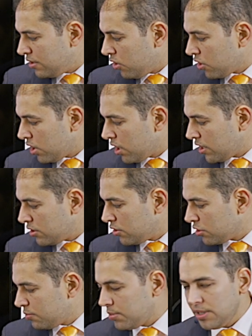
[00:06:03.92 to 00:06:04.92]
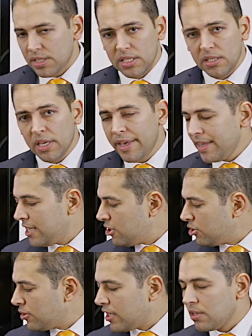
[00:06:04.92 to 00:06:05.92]
dmponline.be. Here
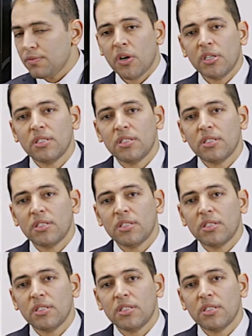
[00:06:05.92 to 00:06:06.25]
you can find,